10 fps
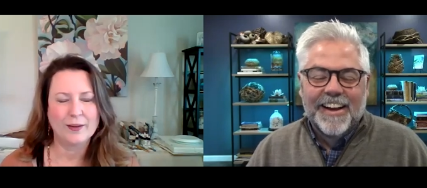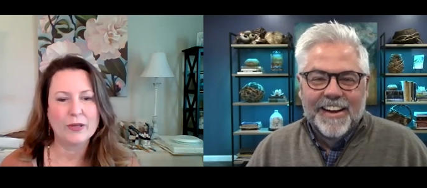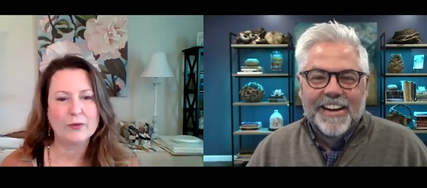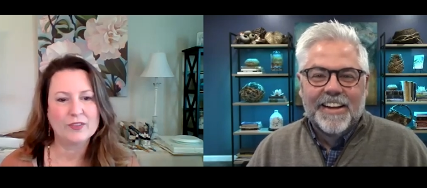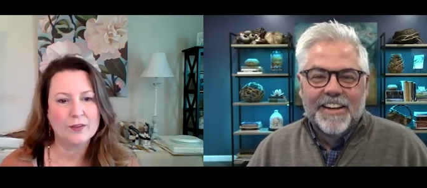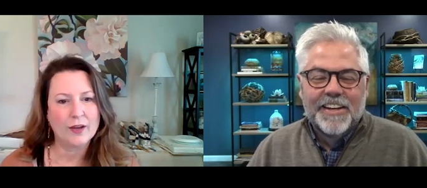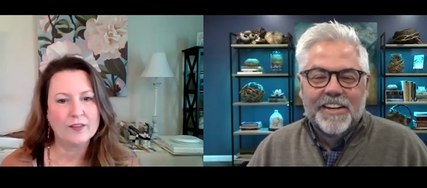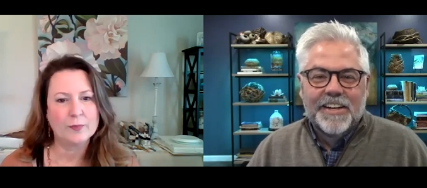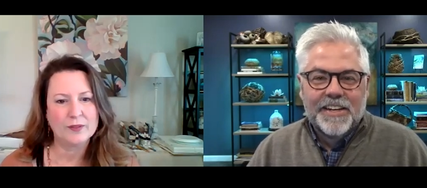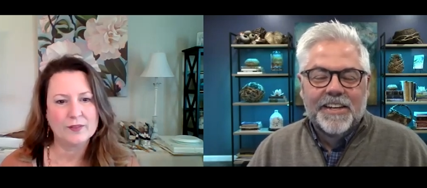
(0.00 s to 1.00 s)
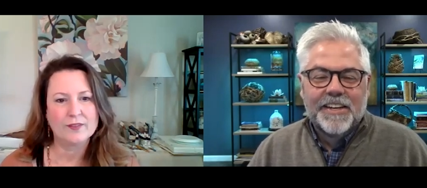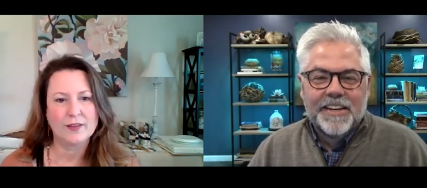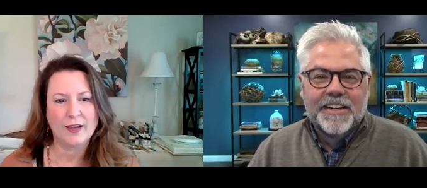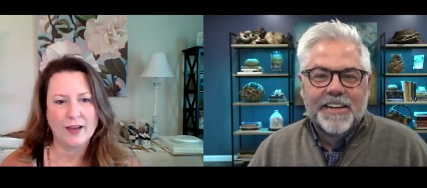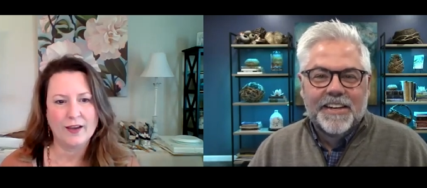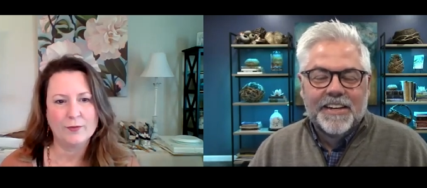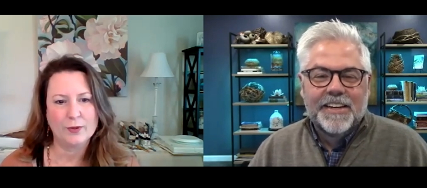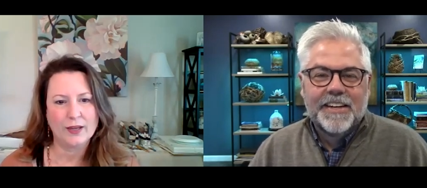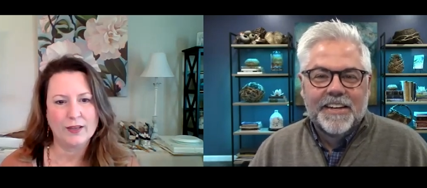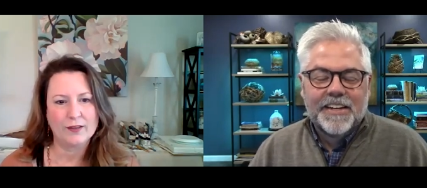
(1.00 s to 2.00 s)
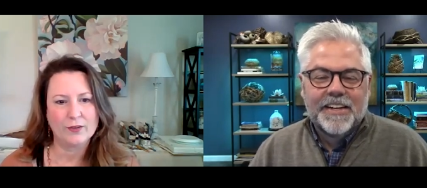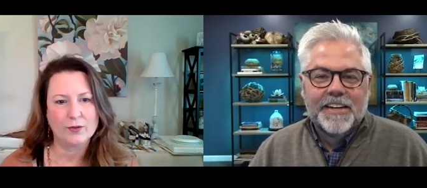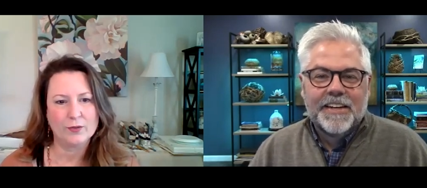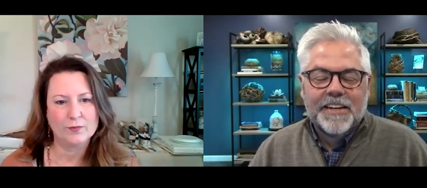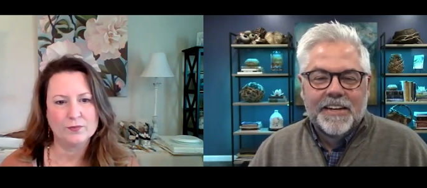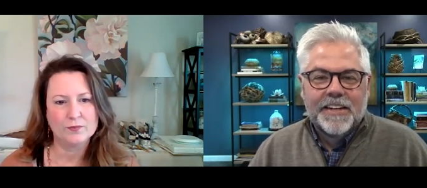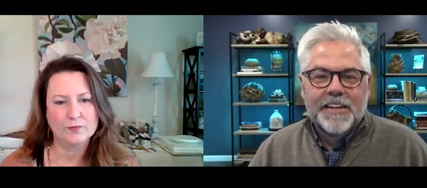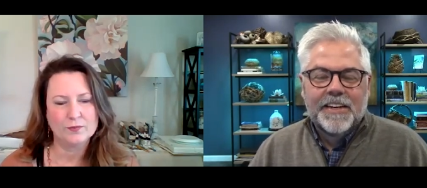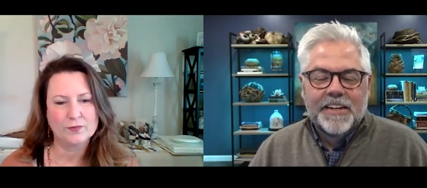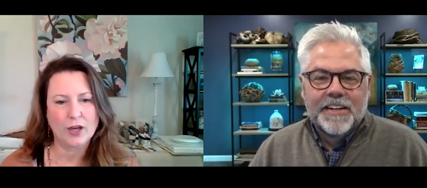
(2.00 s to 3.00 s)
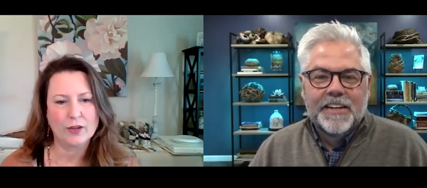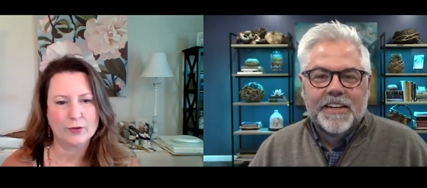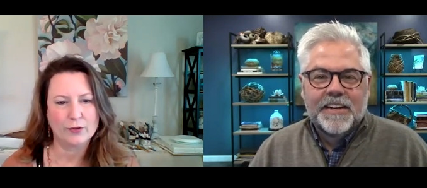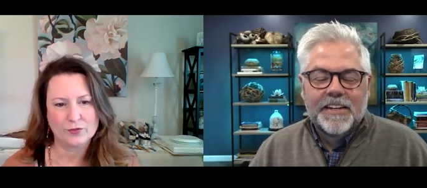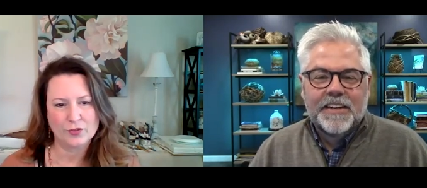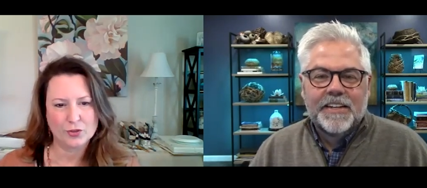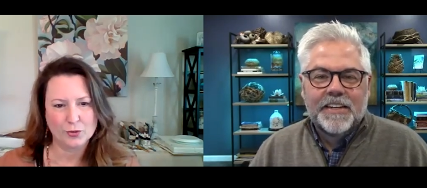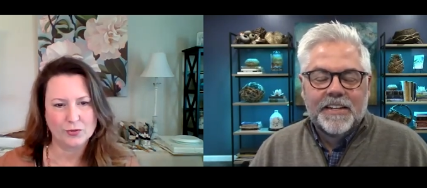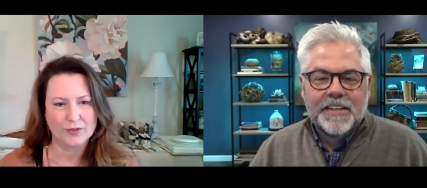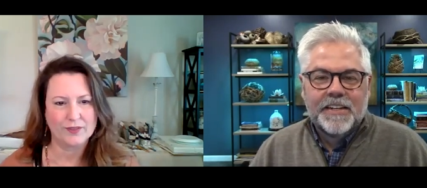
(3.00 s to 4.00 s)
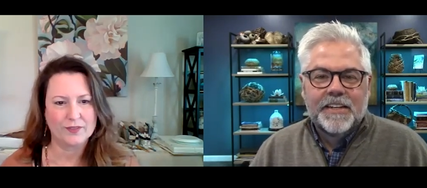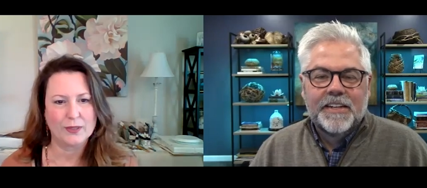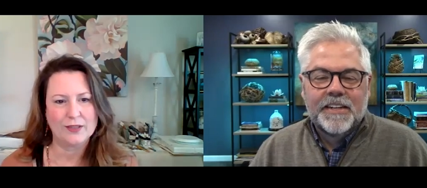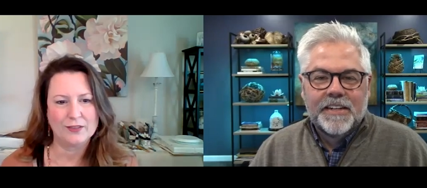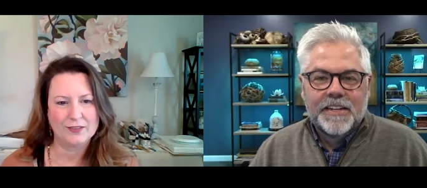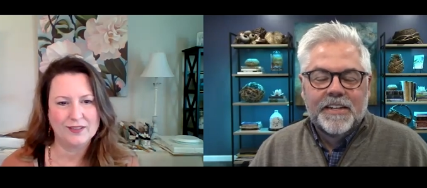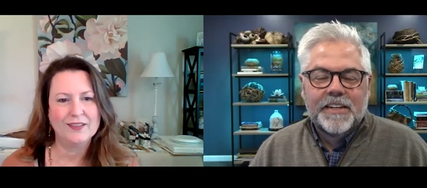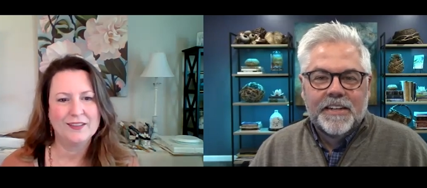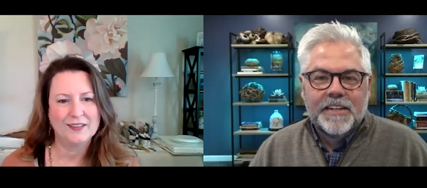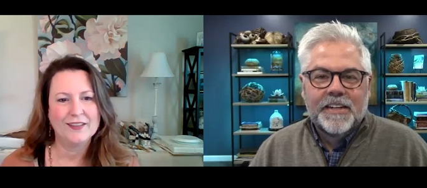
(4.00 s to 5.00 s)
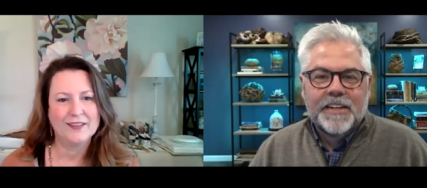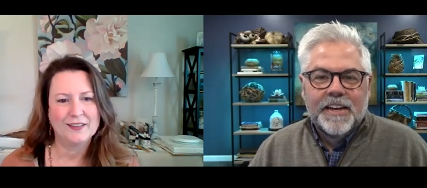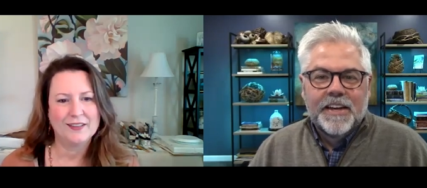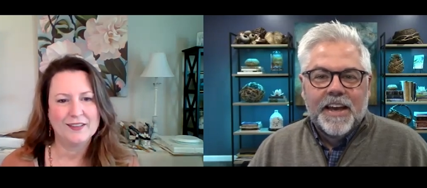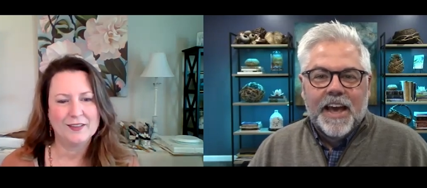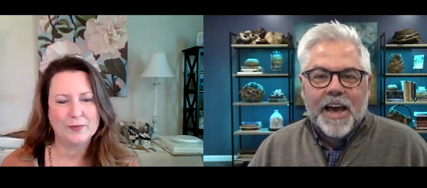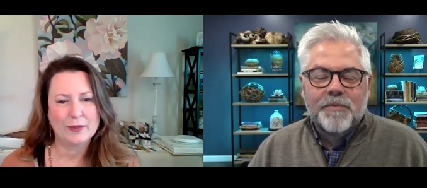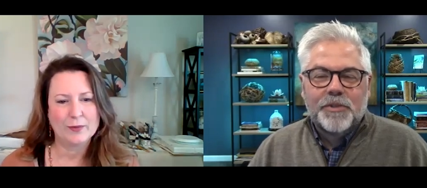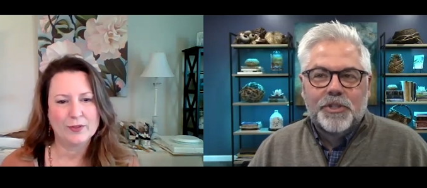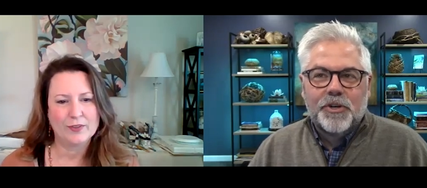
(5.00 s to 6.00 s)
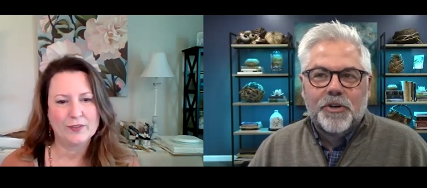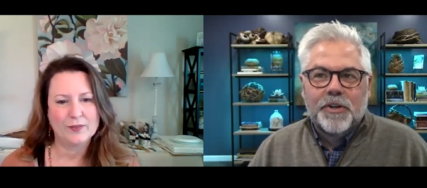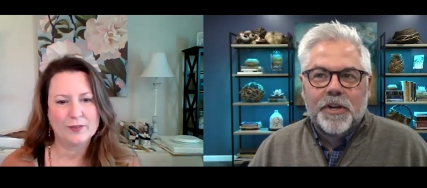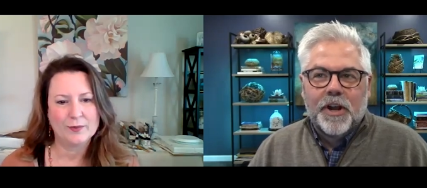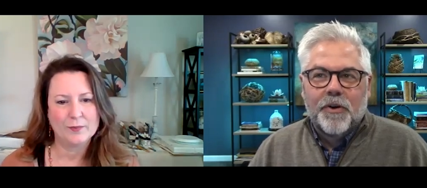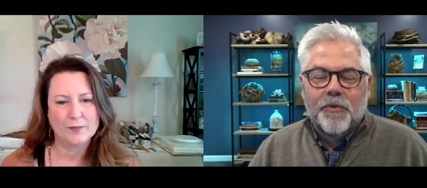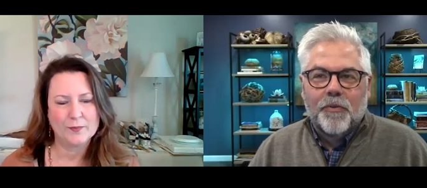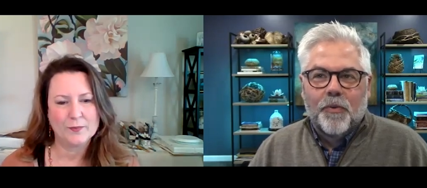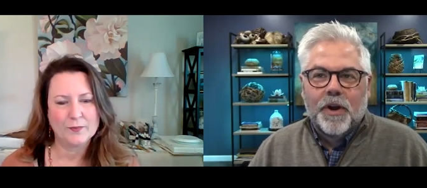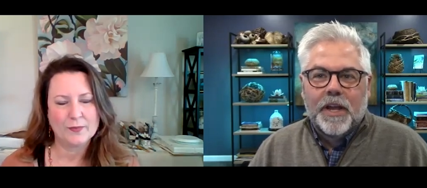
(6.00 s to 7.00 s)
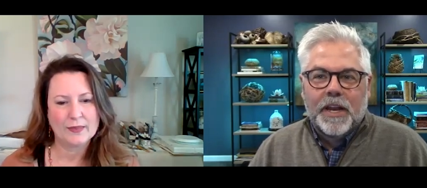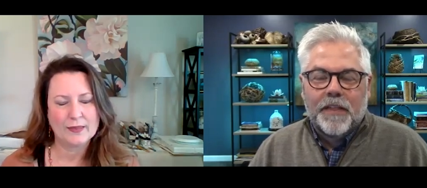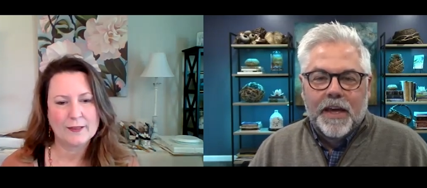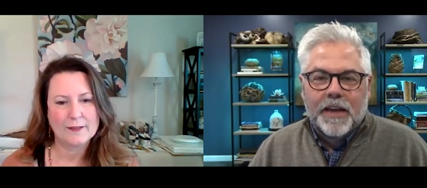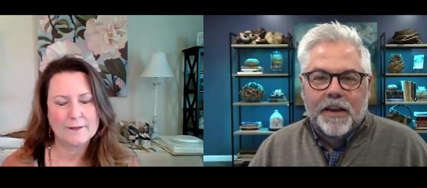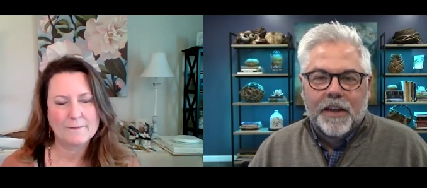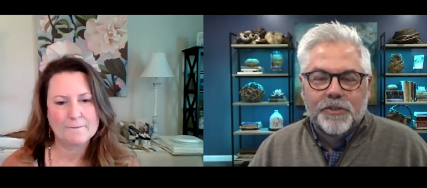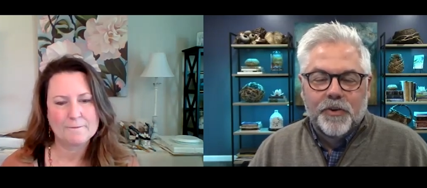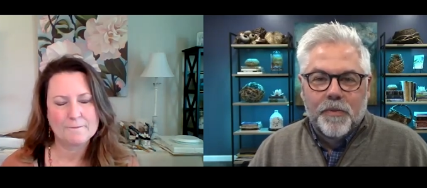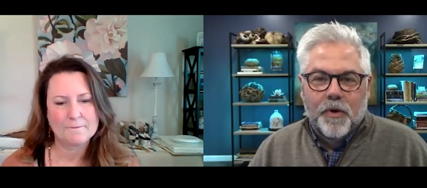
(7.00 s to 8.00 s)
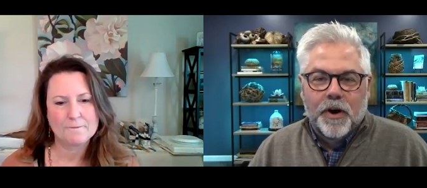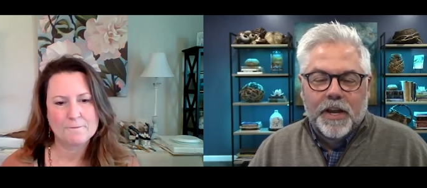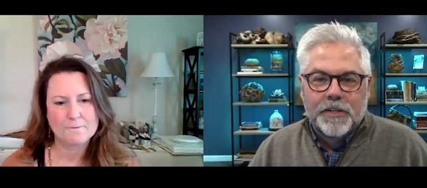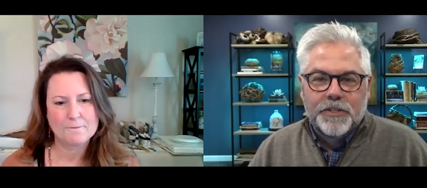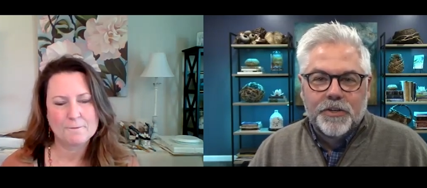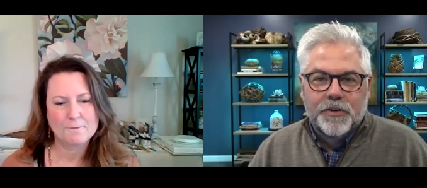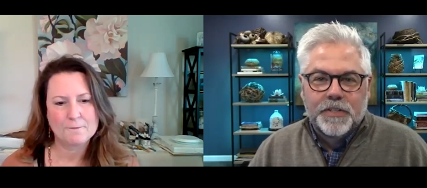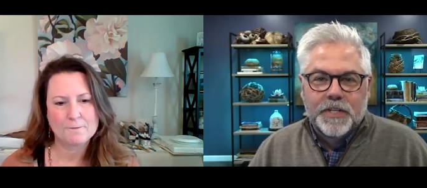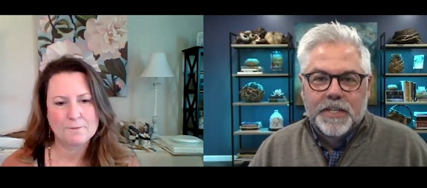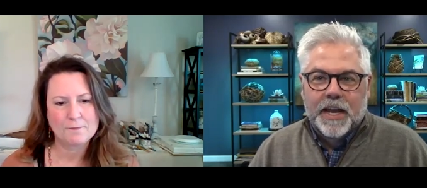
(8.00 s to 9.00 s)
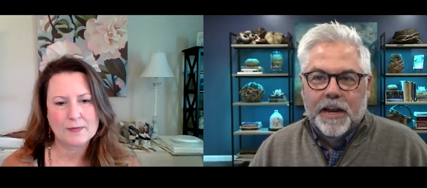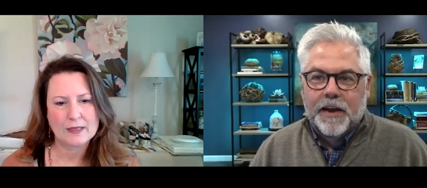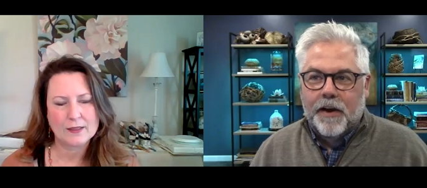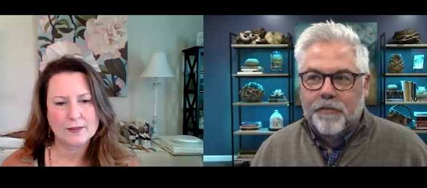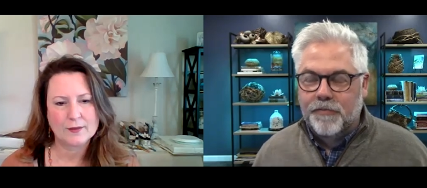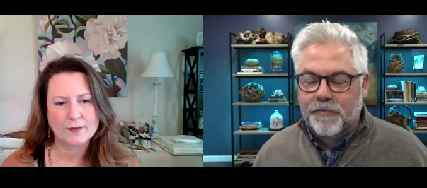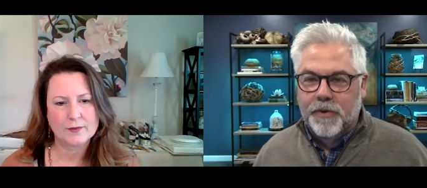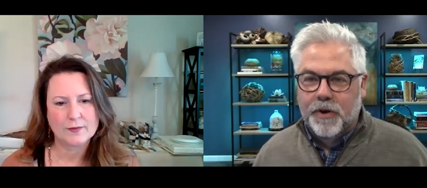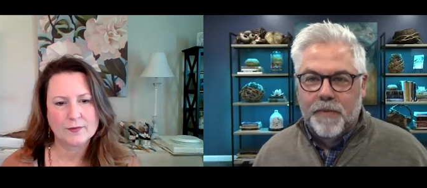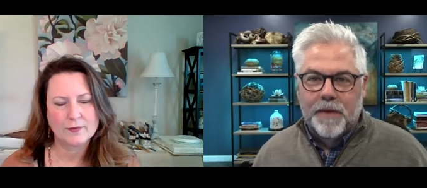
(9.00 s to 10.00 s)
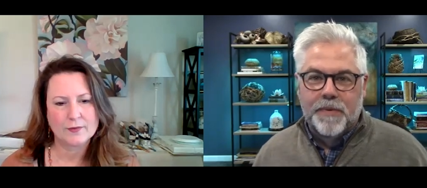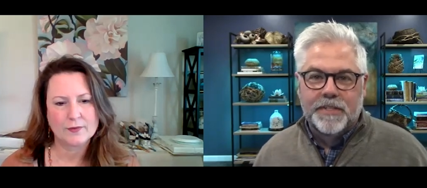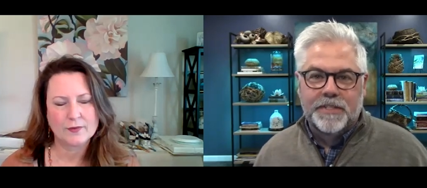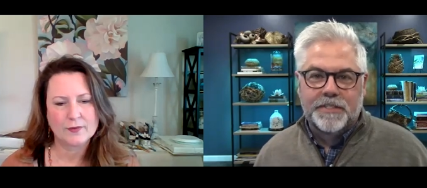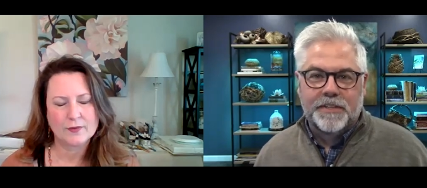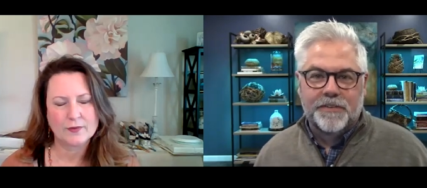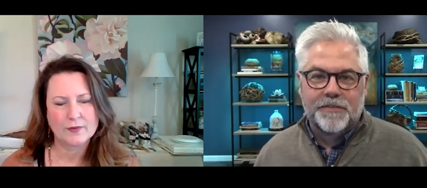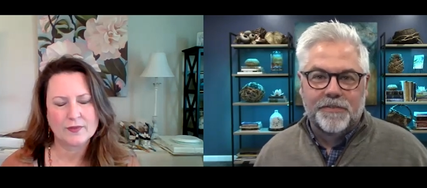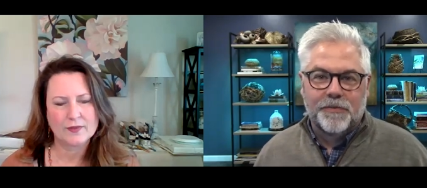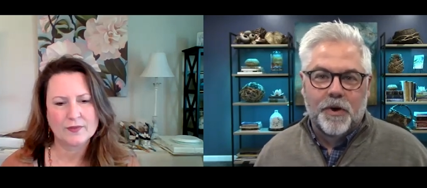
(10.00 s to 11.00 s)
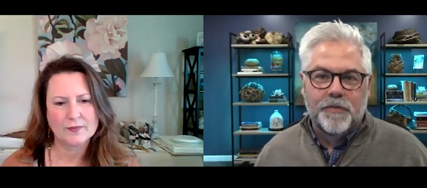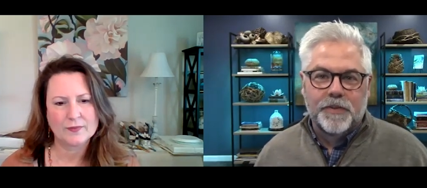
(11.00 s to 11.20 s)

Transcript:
Speaker 1: And, but it was a nice business to have when I had little toddler children as well.
Speaker 2: I'm you sure, know, you know, working in that luxury market too, because that's kind of how I've built my business in woven